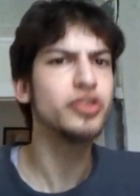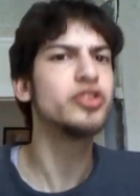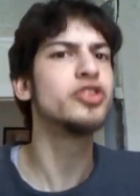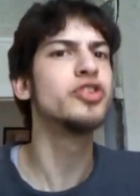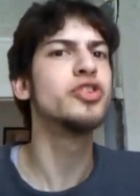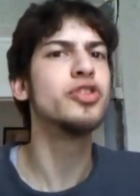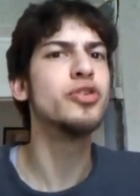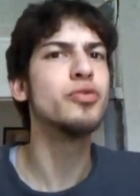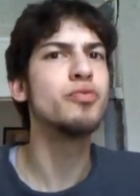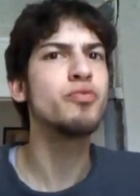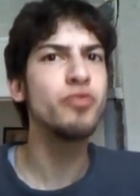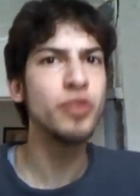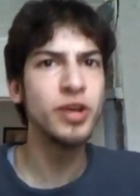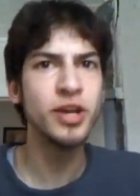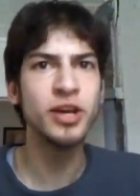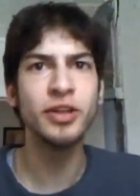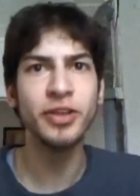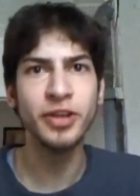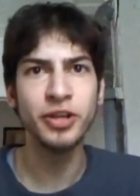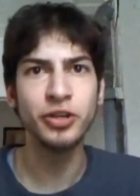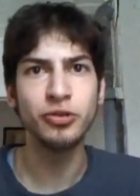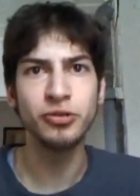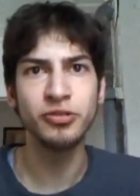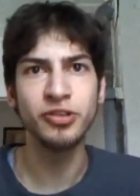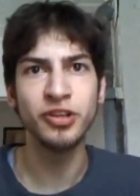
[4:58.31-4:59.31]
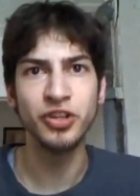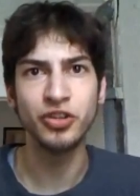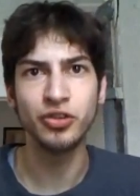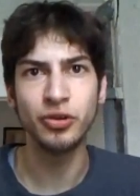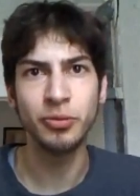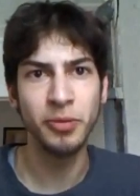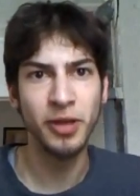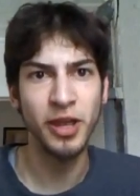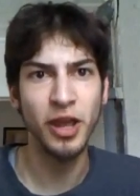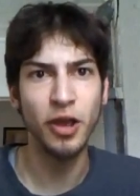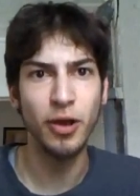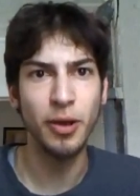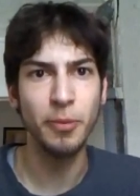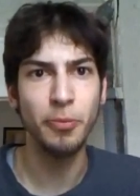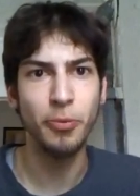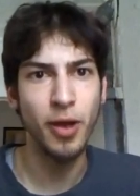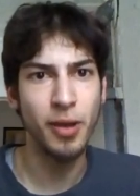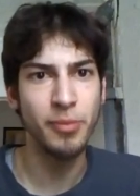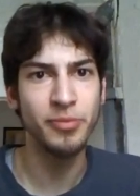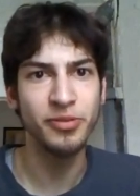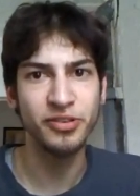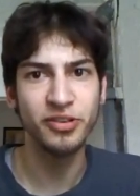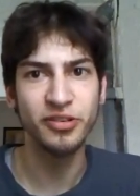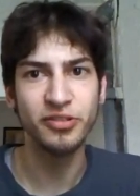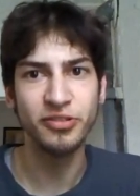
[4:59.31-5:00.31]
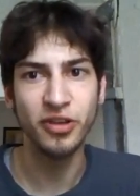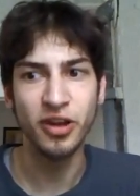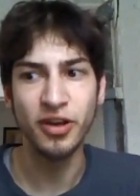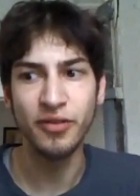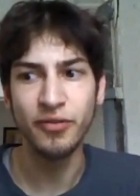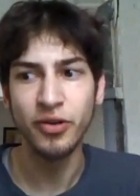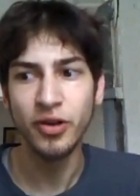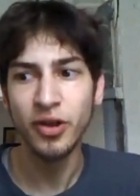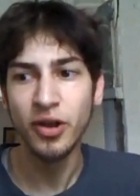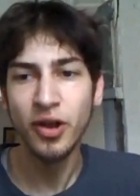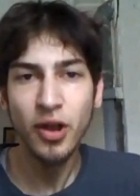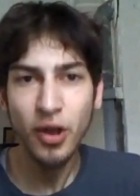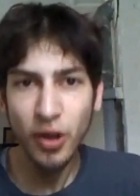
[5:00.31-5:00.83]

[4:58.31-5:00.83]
to the real interesting Jim Carrey premises of